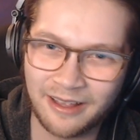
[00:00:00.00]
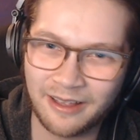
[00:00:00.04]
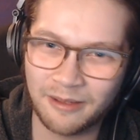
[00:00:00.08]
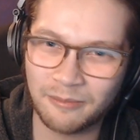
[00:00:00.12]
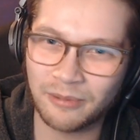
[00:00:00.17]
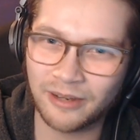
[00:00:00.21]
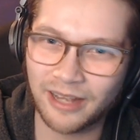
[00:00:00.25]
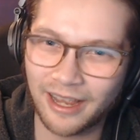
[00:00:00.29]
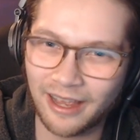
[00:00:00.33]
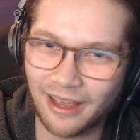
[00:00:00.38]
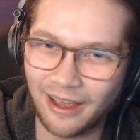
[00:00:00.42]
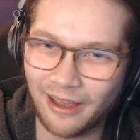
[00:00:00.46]

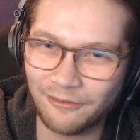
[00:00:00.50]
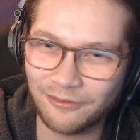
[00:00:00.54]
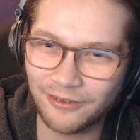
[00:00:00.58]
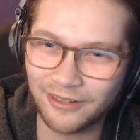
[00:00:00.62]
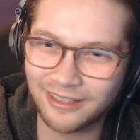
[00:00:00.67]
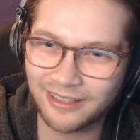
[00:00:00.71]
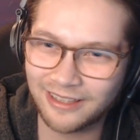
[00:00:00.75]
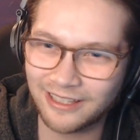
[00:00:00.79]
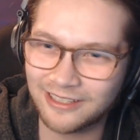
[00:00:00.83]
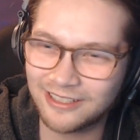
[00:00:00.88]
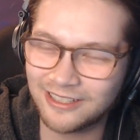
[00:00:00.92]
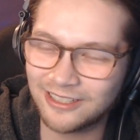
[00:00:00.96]
but I feel like
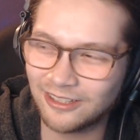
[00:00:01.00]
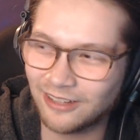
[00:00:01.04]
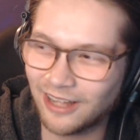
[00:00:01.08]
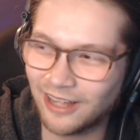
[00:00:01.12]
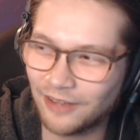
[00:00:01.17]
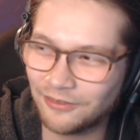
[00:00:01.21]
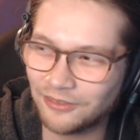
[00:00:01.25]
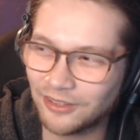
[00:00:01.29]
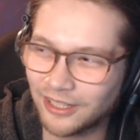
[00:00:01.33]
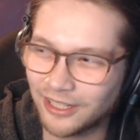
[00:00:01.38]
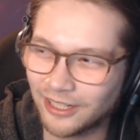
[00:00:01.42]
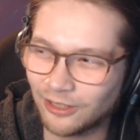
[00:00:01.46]
they'd still have
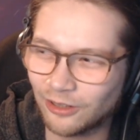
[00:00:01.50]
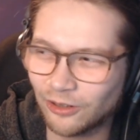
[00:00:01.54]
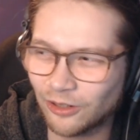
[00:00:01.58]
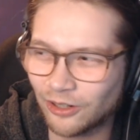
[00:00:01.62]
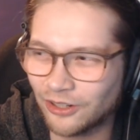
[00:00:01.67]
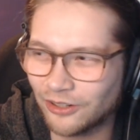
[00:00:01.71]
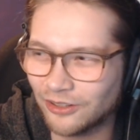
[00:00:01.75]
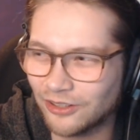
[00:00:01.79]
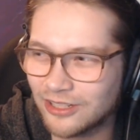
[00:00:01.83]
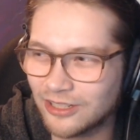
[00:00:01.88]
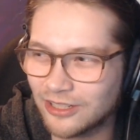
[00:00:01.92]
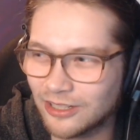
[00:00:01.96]
to like
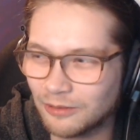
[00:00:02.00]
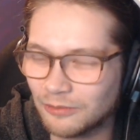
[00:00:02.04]
learn this.